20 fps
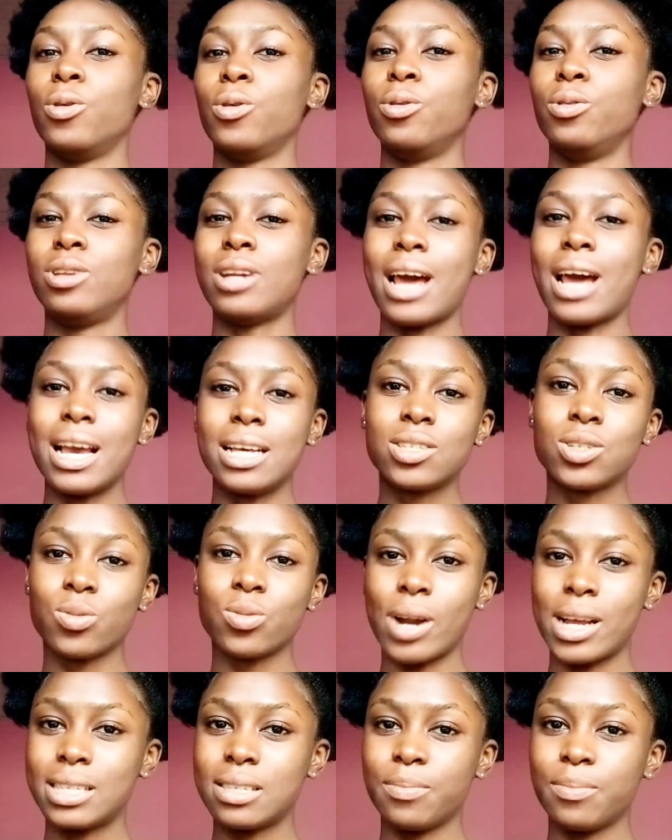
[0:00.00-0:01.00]
nice
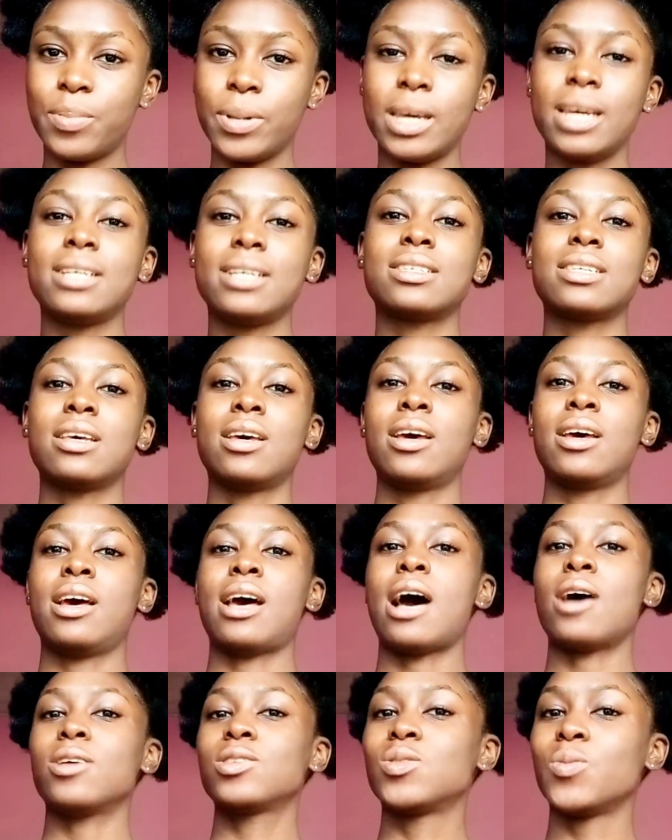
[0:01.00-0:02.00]
recipes,
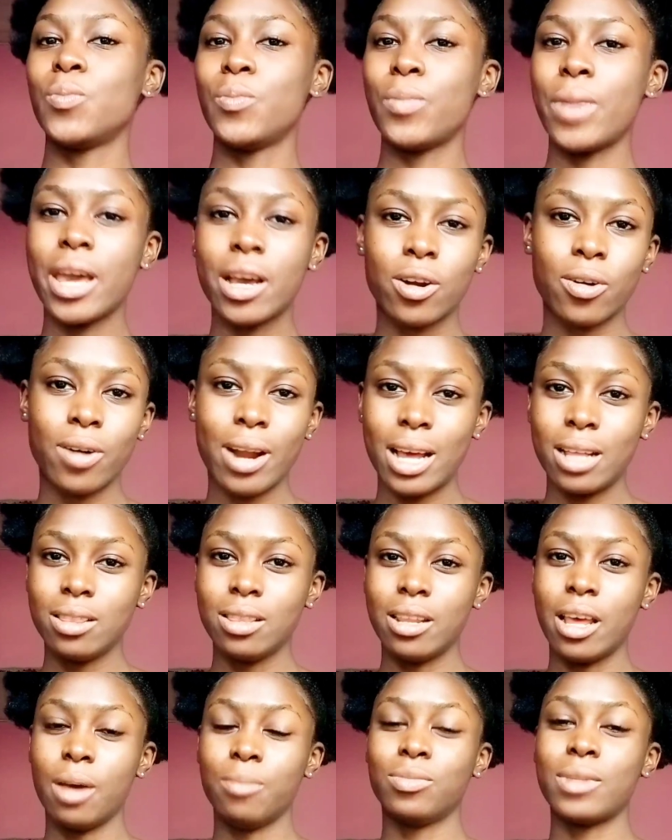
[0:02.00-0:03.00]
how to make
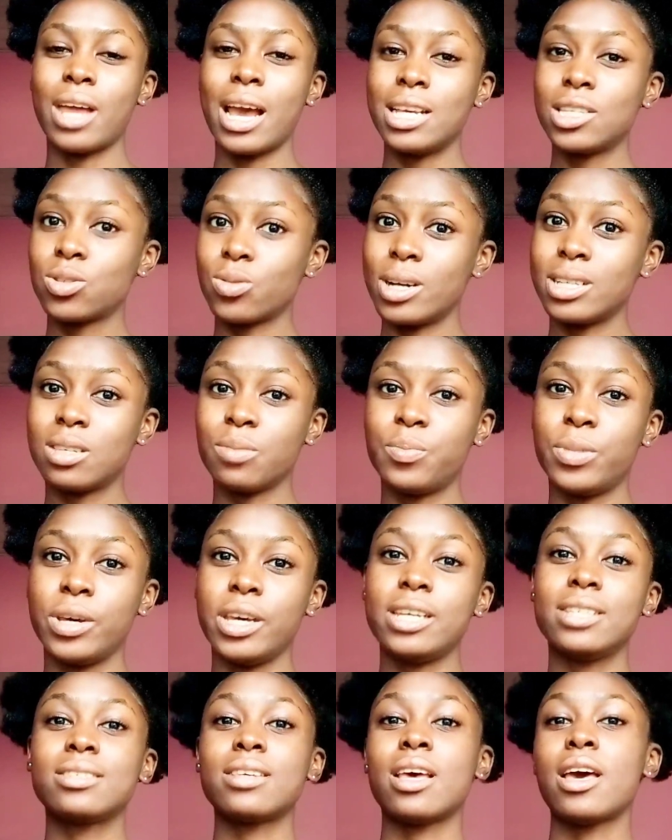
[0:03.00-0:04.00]
nice
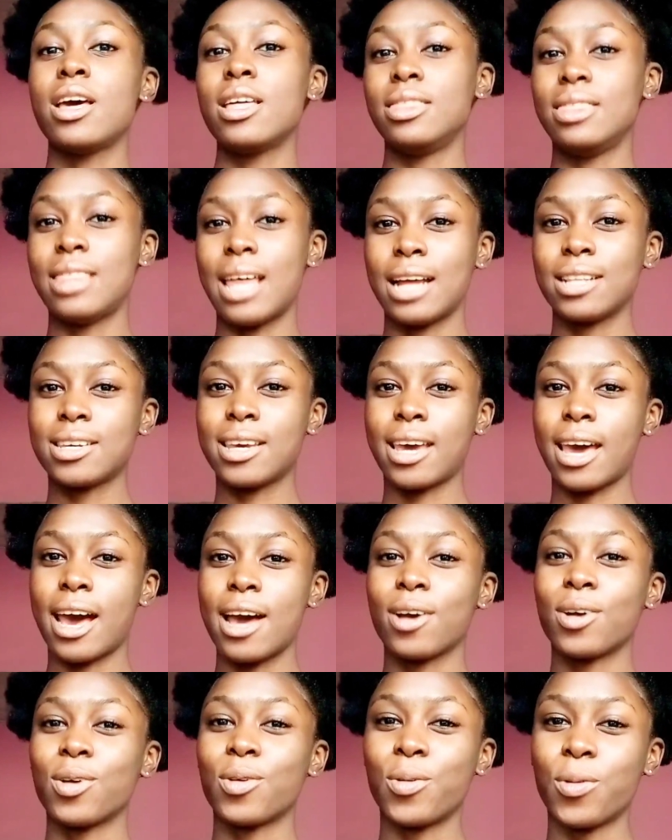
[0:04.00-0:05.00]
recipes that
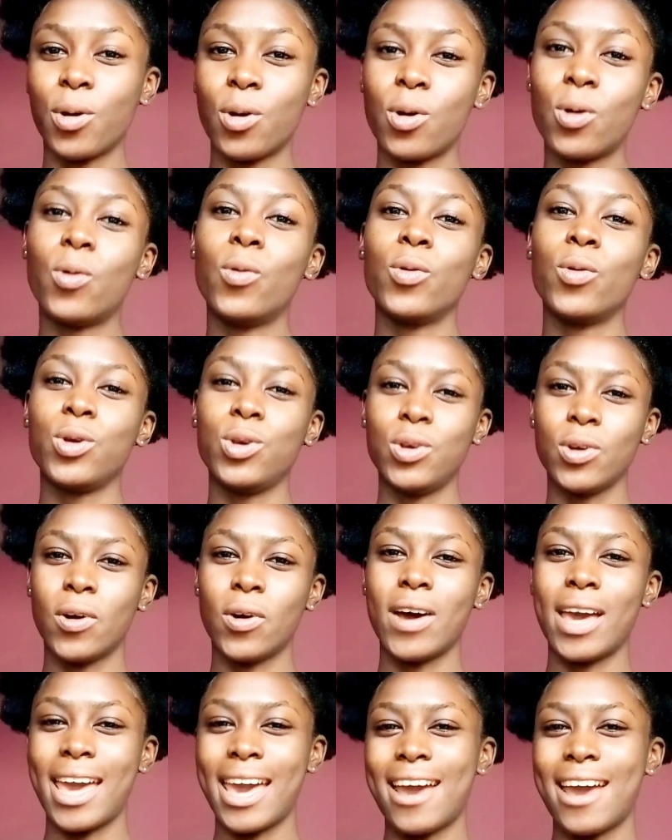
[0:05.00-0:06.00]
can grow your
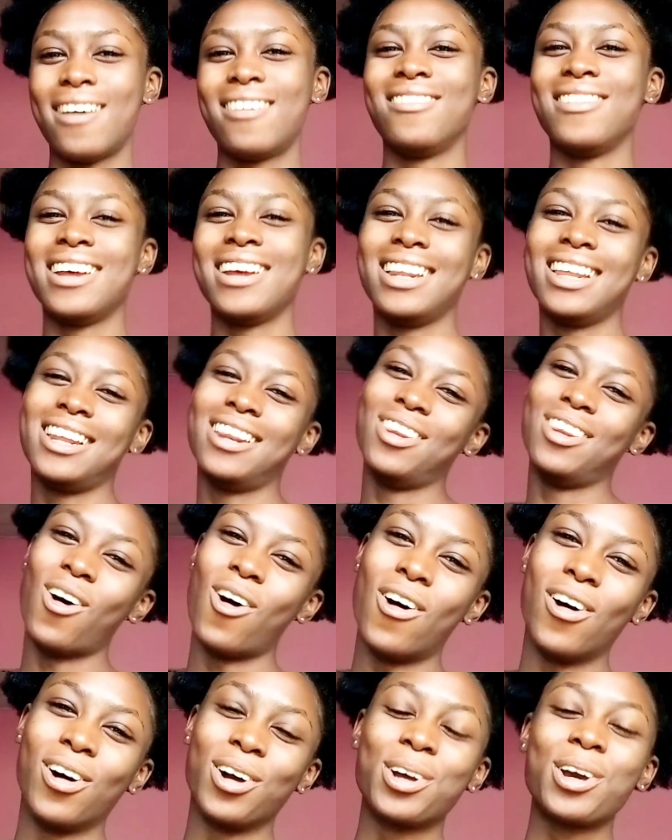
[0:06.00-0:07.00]
hair really
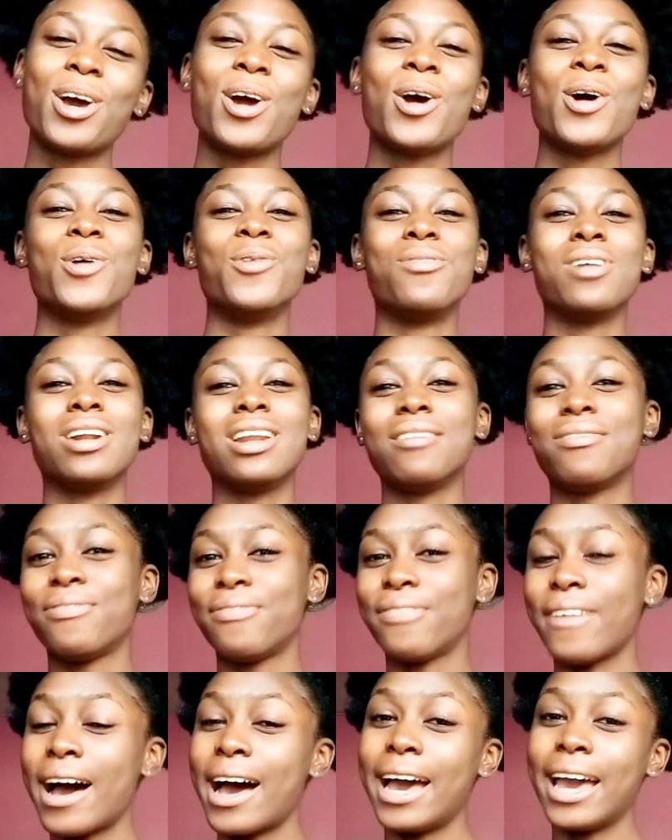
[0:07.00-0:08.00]
long, really
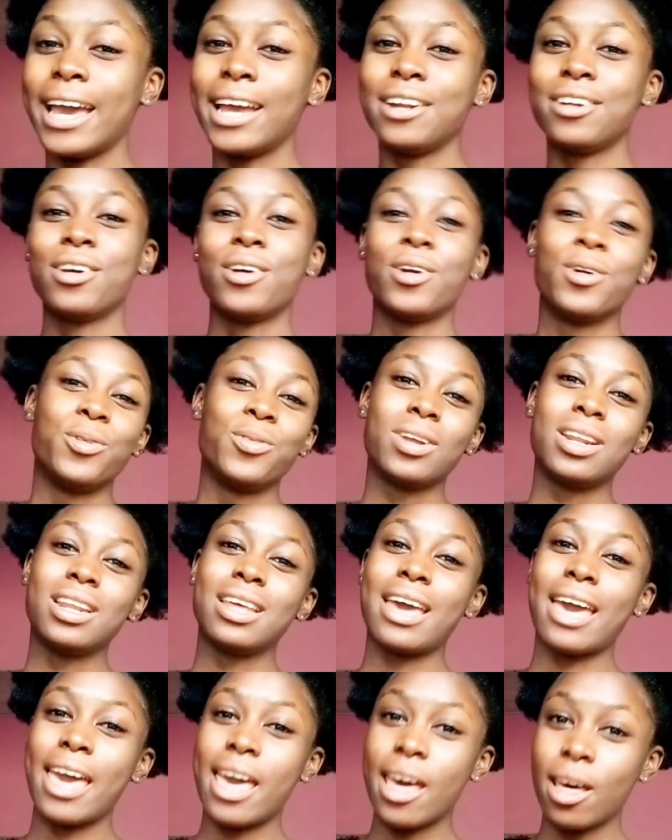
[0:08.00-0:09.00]
fine,
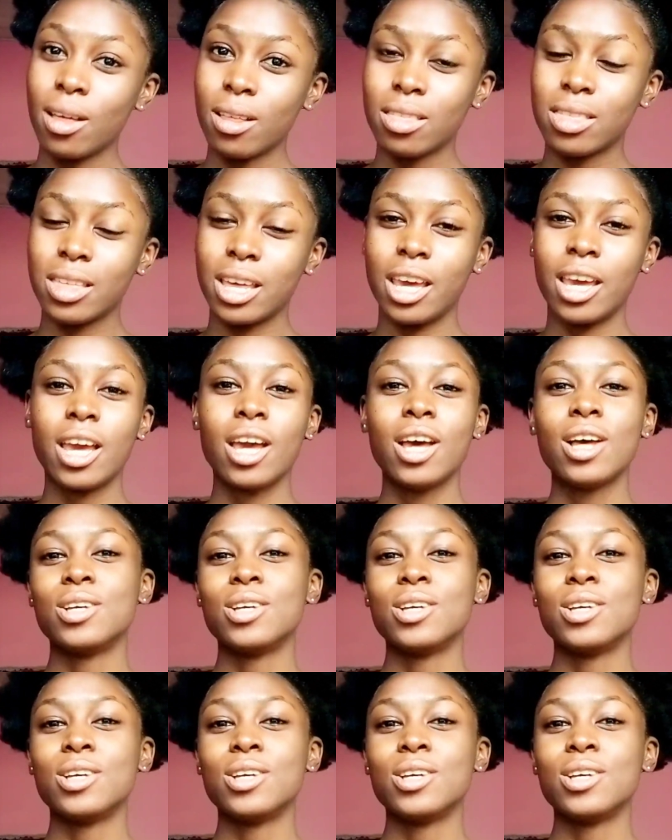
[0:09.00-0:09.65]
really healthy.